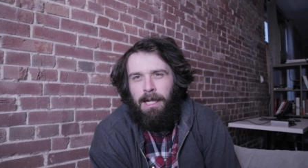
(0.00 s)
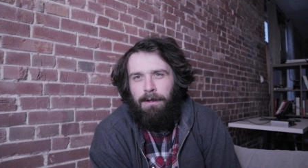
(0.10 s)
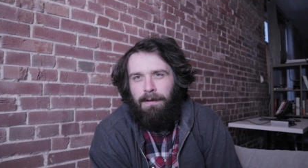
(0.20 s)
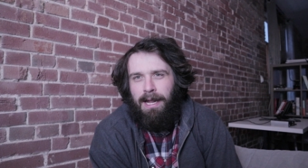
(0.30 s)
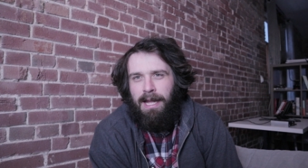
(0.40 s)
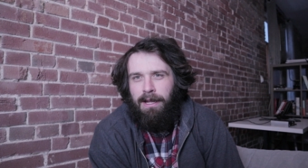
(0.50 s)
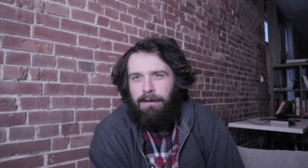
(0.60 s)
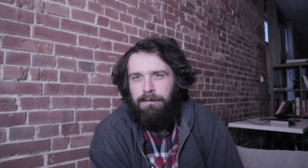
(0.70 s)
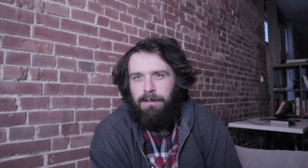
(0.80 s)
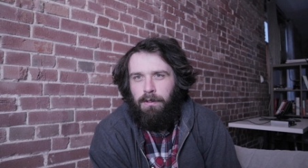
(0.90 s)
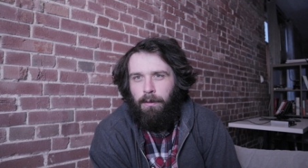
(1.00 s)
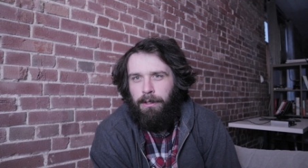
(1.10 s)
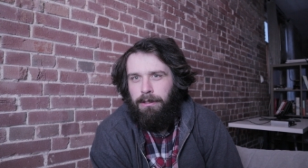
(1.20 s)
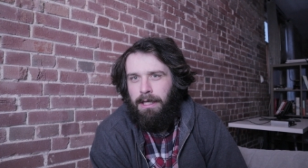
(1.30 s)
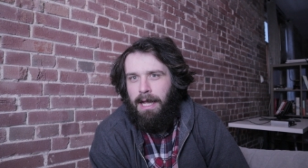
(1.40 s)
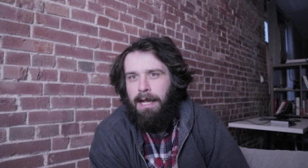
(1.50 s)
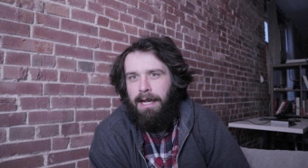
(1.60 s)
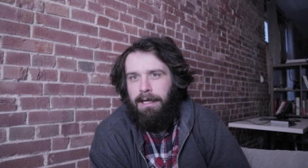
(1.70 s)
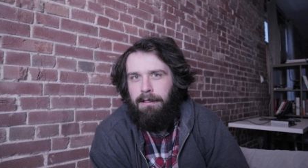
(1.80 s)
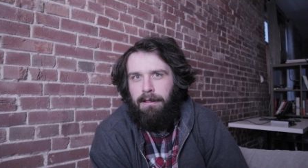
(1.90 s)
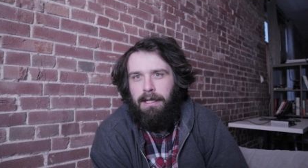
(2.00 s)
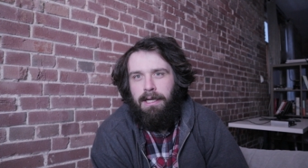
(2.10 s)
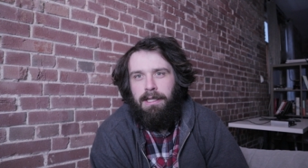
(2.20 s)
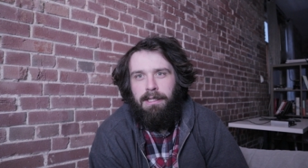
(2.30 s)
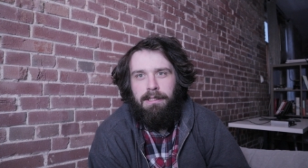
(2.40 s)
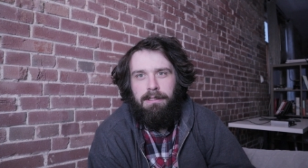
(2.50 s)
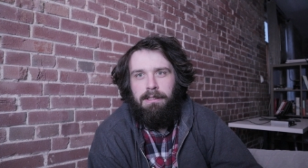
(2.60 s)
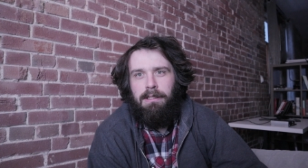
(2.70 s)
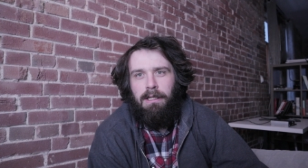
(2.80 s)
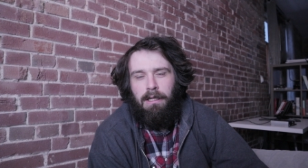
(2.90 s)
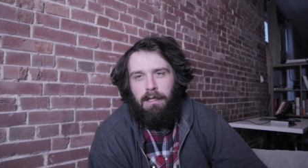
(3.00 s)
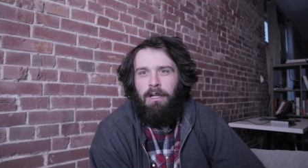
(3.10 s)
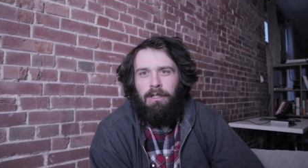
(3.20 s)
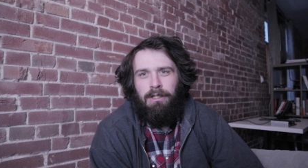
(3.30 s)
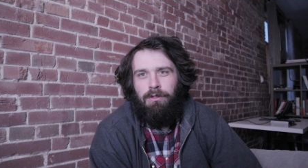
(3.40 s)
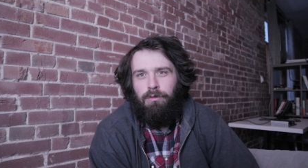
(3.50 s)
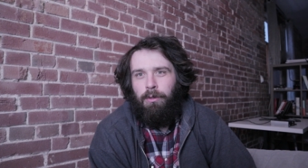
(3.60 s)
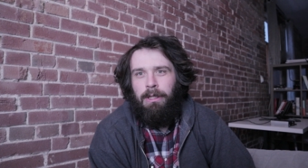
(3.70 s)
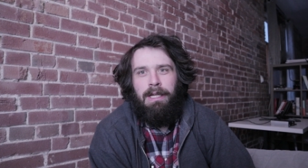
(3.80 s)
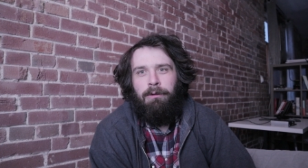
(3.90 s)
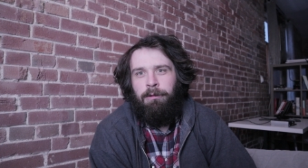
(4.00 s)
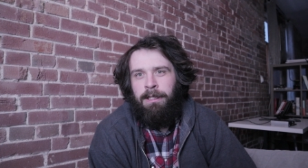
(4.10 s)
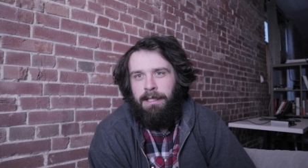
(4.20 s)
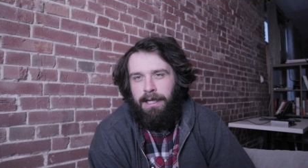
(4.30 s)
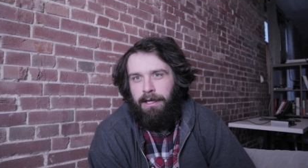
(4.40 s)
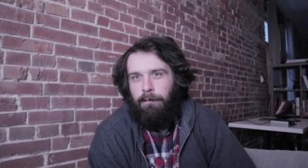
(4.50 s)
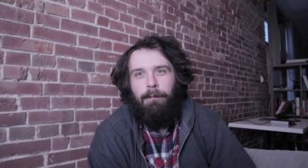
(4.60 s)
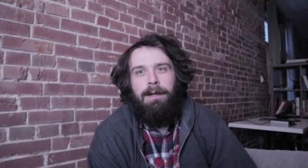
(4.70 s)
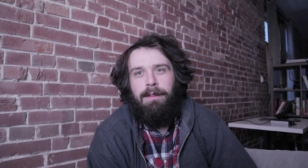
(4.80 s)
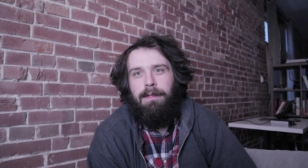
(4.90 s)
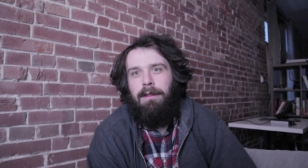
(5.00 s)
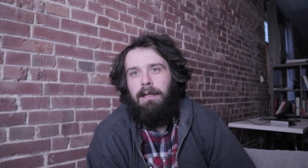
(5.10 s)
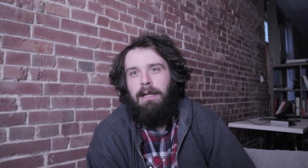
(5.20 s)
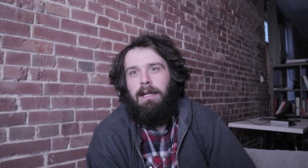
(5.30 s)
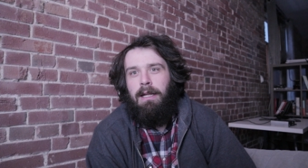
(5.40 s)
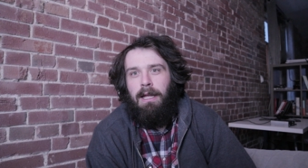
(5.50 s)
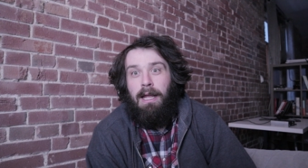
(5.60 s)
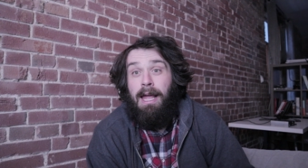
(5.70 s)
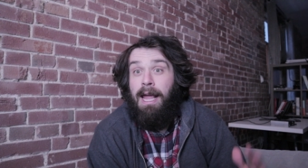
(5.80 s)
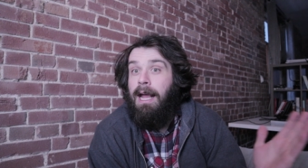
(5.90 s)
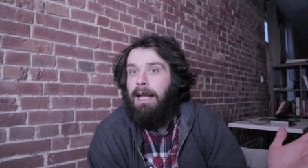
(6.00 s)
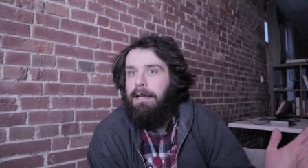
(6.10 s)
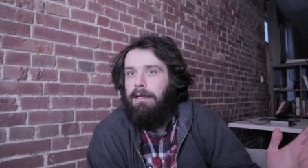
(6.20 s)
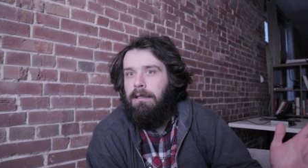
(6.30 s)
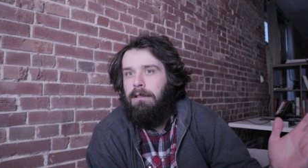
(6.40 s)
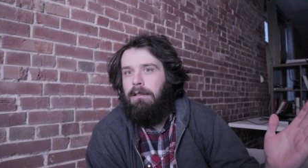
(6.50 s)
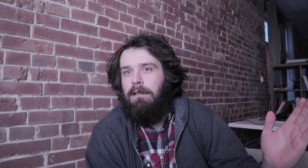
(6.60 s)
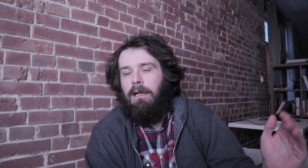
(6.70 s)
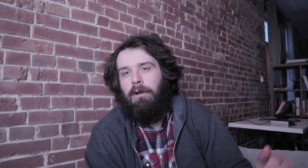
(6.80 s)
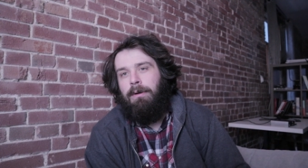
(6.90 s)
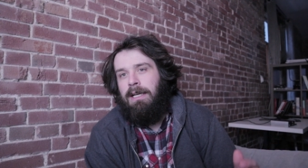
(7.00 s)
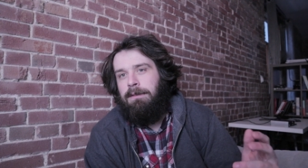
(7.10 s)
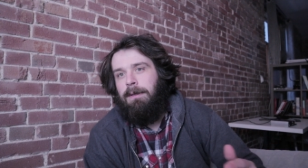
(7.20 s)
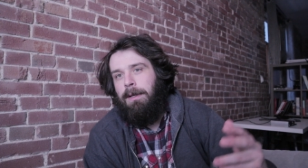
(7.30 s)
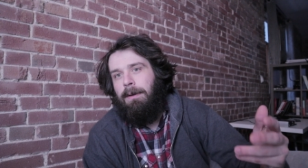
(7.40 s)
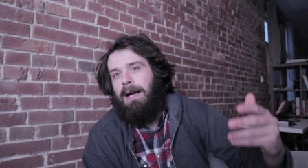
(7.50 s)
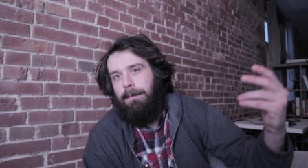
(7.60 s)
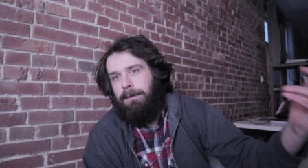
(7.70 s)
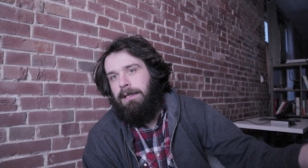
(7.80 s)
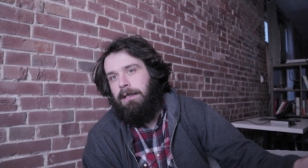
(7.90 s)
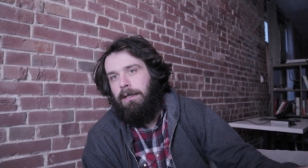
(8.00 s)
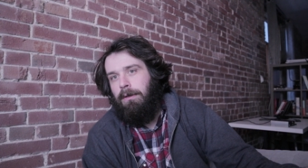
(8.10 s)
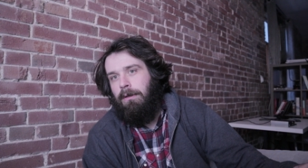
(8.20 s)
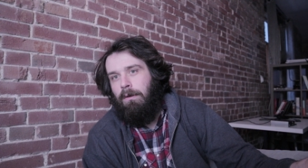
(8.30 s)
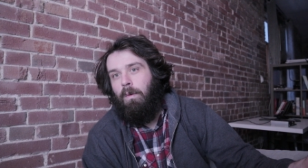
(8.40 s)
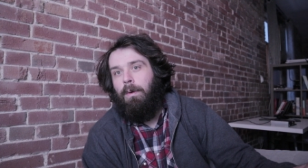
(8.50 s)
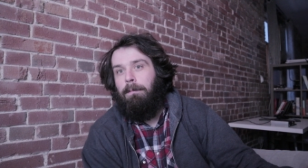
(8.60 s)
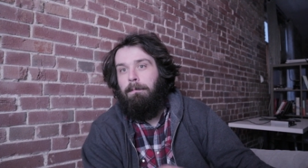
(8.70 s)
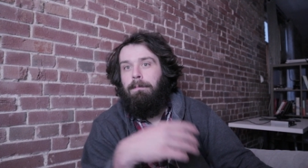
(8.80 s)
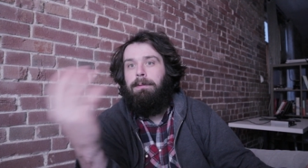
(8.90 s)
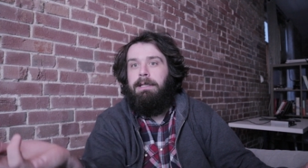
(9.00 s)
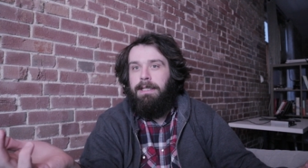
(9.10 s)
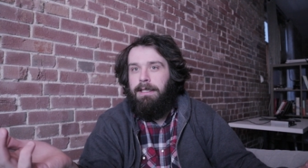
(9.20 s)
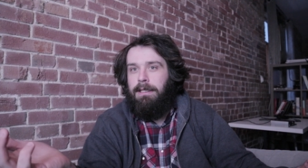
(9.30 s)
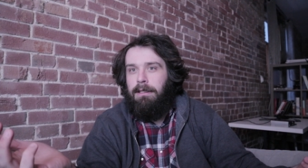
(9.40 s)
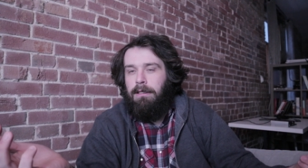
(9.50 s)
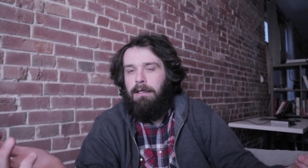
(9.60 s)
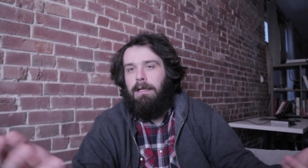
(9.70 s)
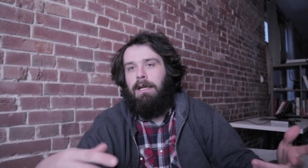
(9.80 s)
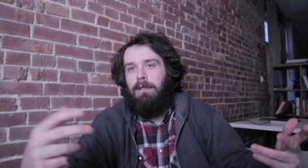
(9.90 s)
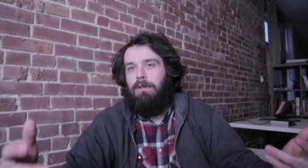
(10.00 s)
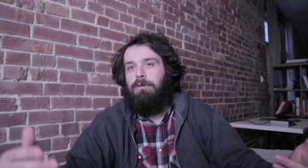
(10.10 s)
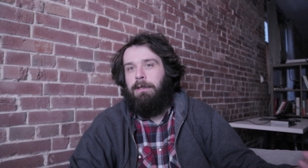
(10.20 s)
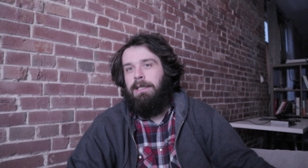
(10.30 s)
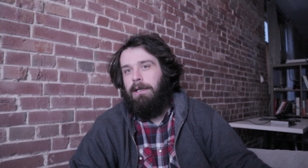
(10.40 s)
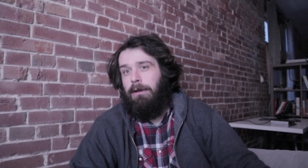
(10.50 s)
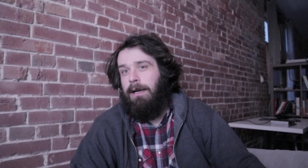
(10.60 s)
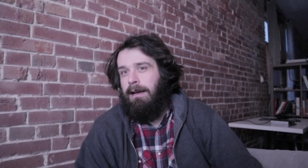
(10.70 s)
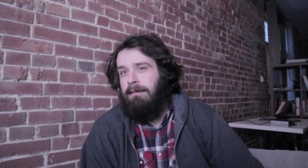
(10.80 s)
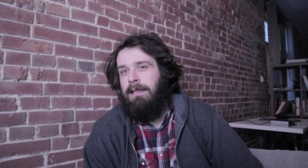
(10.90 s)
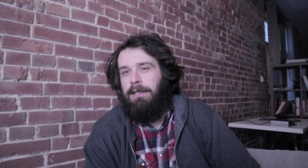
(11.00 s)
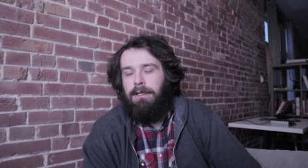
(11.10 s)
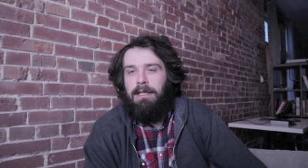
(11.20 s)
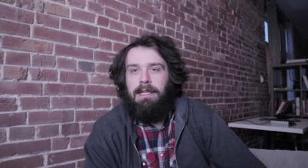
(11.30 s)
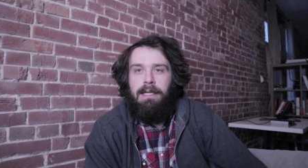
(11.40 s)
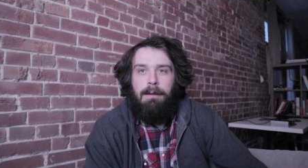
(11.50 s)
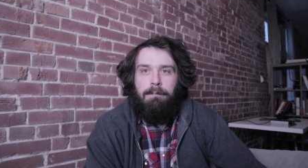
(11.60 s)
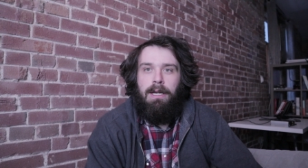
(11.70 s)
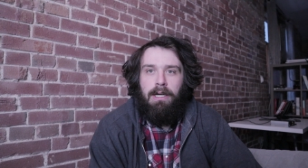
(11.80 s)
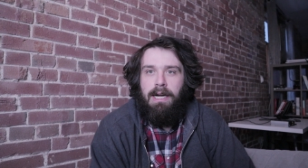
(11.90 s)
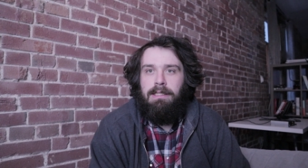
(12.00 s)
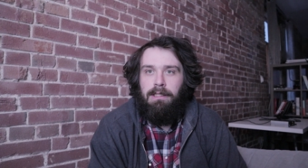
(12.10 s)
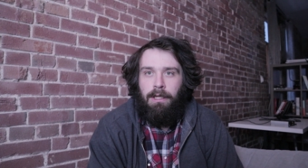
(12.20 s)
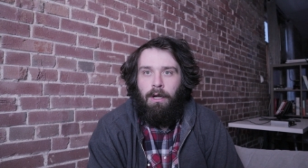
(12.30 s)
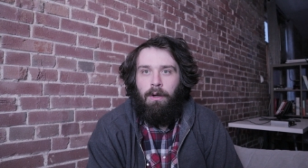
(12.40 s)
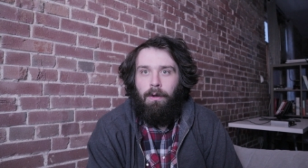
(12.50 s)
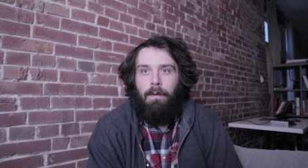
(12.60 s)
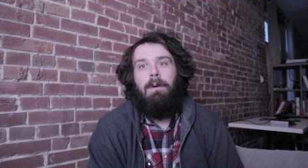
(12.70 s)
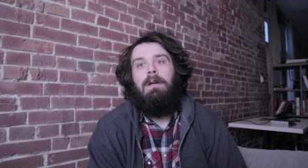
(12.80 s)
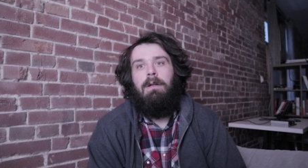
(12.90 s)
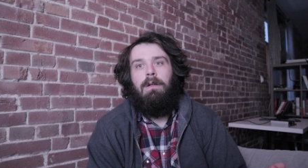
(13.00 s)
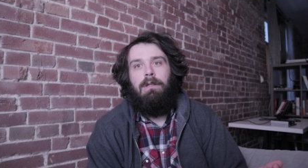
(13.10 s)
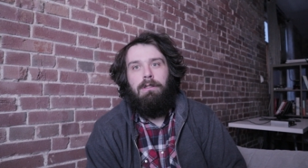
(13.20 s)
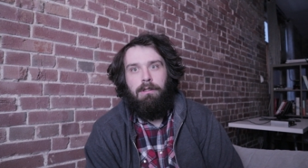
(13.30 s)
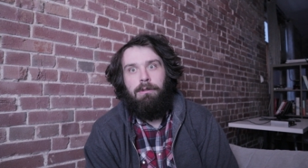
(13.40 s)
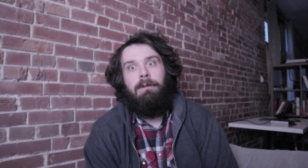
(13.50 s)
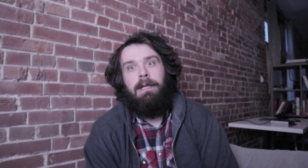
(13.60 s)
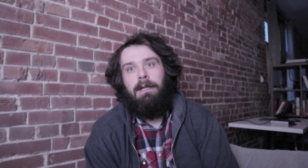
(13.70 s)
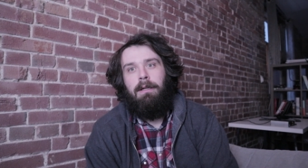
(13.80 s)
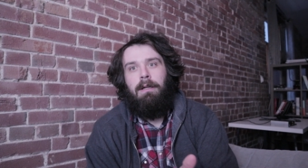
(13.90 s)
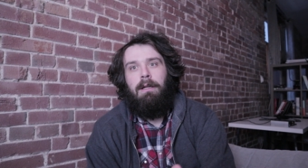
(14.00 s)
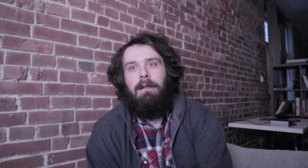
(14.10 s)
if I have tutorial A that is controlling a relay with A, a Raspberry Pi Pico, or B, an Arduino, I think you're going to get better SEO doing